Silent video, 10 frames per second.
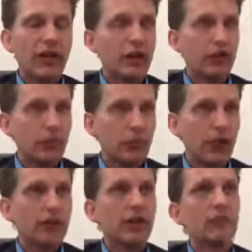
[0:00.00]
supplier
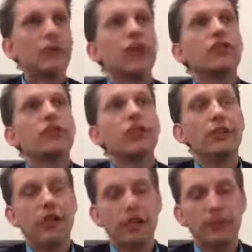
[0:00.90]
development
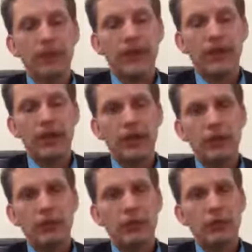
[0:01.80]
engineering,
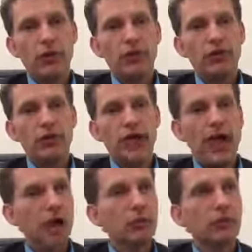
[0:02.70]
we try to
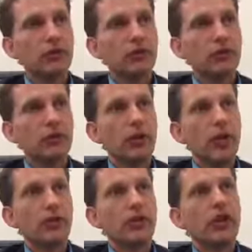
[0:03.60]
help the
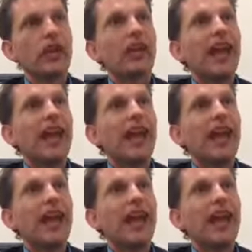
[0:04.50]
supplier to gain